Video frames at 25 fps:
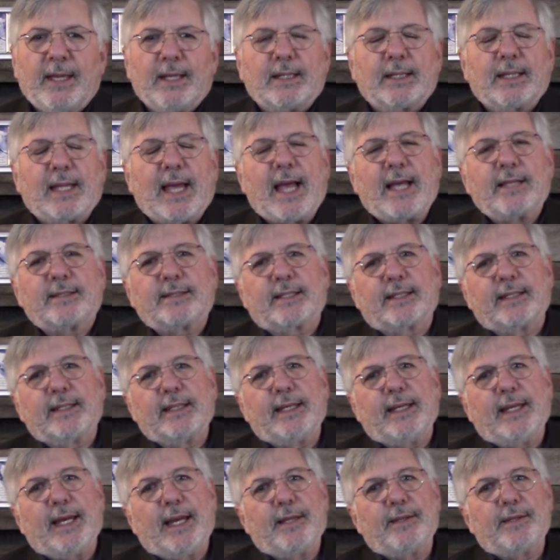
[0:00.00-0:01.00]

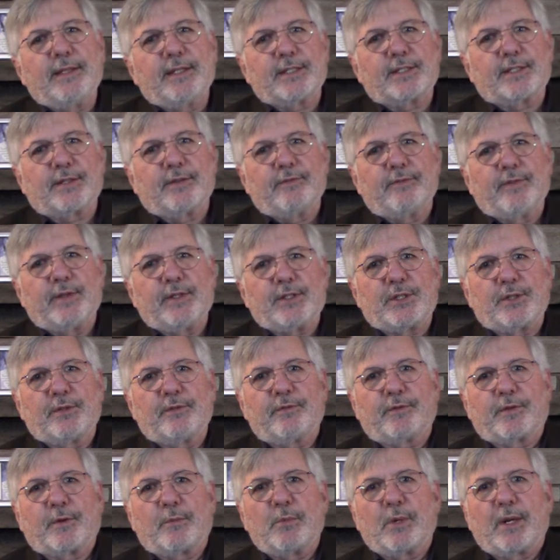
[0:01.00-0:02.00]
Lastly, in this
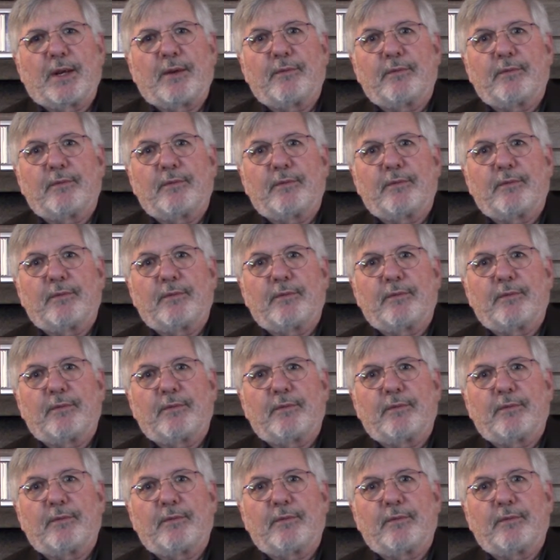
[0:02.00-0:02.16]
vision from